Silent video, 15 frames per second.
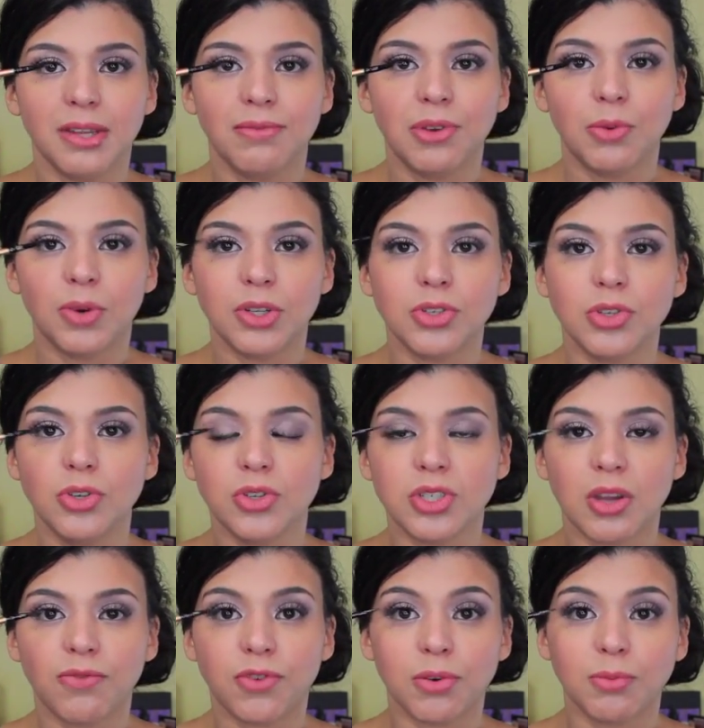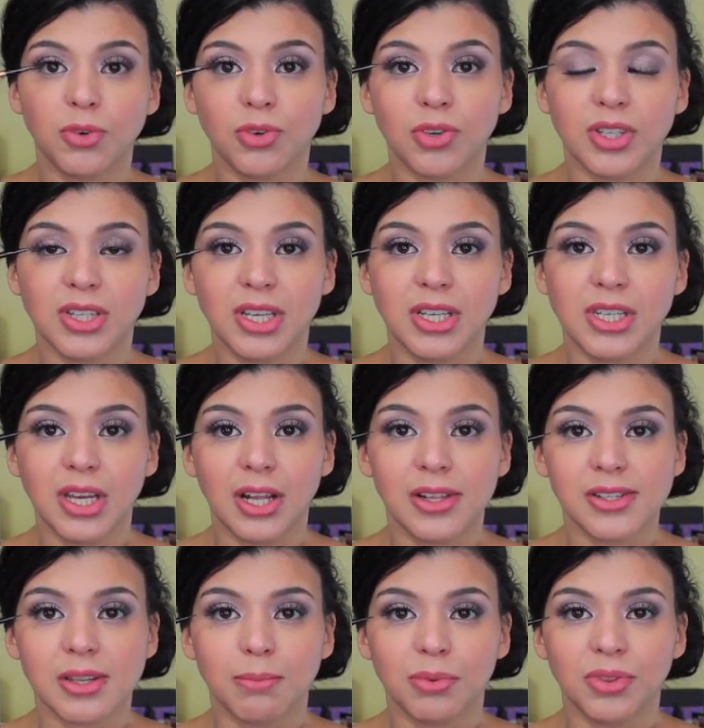if you want to use it for more
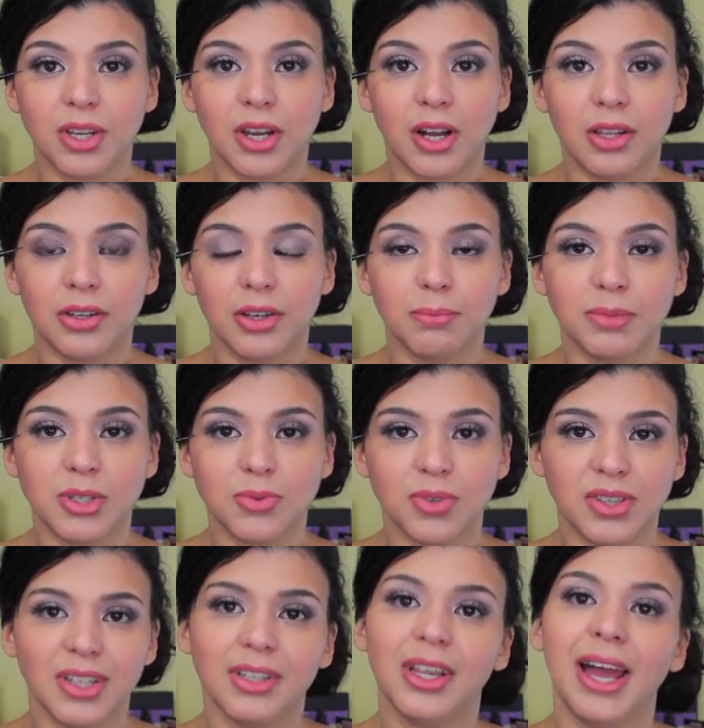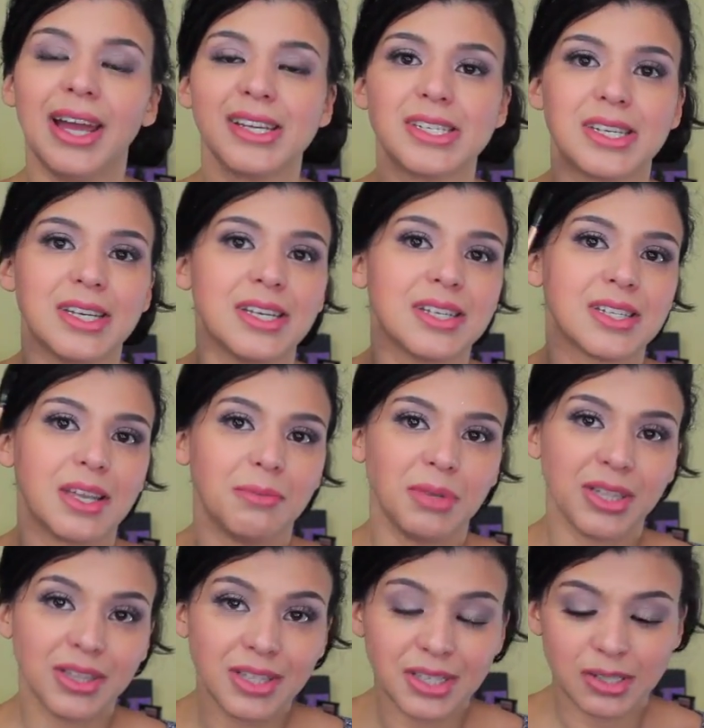details and put the color in between the lashes, I
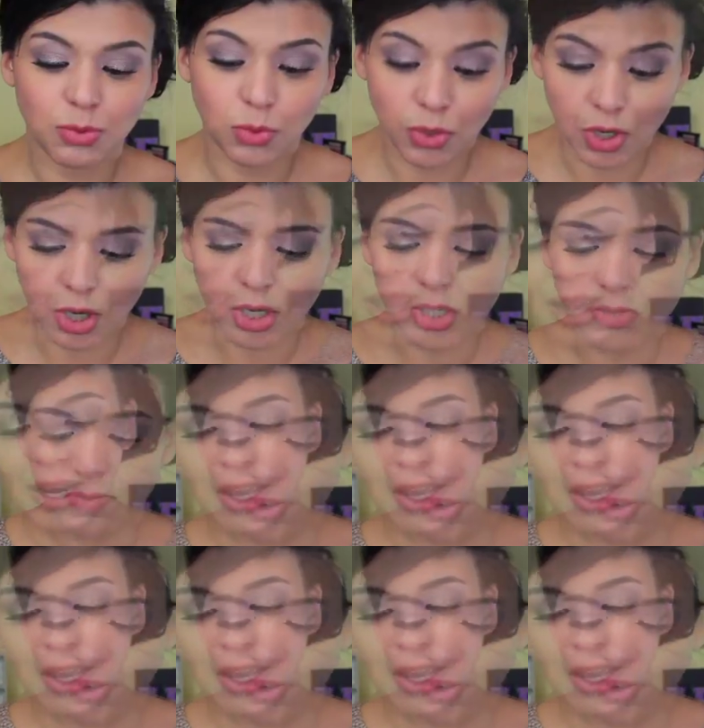mean, this works.